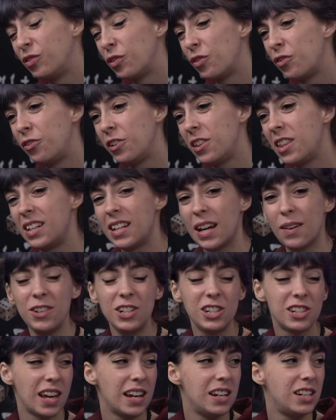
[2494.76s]
for the
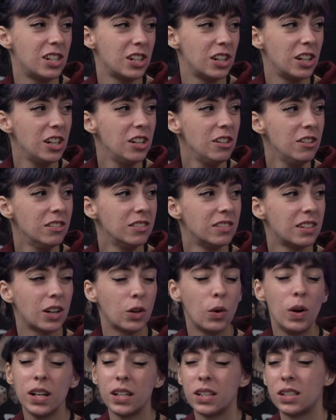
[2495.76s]
damage they do, they're
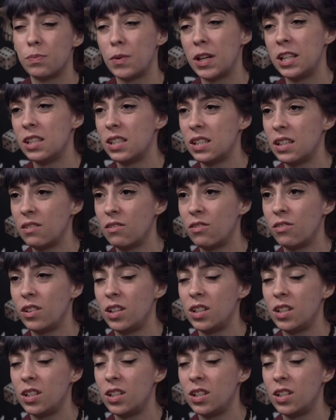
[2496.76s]
quite expensive